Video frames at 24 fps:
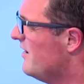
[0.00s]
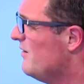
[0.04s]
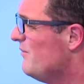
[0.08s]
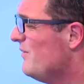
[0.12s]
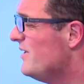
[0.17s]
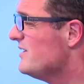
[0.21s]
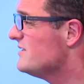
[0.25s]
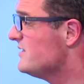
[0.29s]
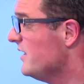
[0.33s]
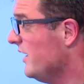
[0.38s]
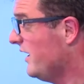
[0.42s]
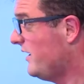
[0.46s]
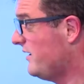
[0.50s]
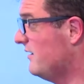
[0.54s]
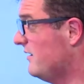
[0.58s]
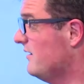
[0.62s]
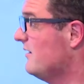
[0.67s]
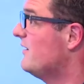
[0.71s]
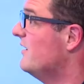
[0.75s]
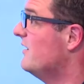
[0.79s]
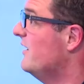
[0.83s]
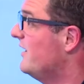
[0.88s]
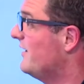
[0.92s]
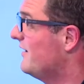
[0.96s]
Whereas click
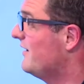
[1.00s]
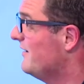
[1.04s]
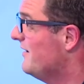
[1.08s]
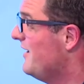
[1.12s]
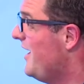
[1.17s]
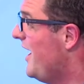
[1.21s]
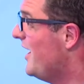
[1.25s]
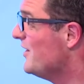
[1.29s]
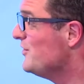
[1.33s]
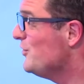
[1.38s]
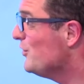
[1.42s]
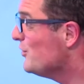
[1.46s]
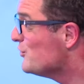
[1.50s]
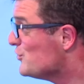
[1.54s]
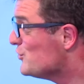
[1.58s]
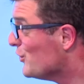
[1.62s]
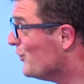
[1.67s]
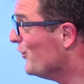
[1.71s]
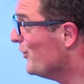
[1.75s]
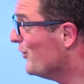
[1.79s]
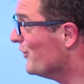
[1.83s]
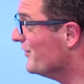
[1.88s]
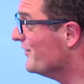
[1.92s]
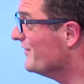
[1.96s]
click, and you're
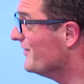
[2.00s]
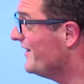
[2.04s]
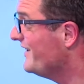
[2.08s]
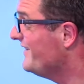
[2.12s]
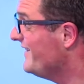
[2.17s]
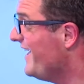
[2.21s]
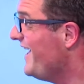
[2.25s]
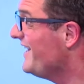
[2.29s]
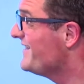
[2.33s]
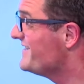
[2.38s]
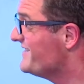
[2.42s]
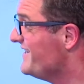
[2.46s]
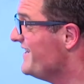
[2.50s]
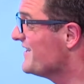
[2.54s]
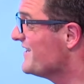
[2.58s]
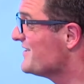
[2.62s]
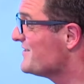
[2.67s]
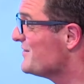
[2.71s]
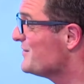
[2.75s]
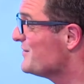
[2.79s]
done. Like that's it.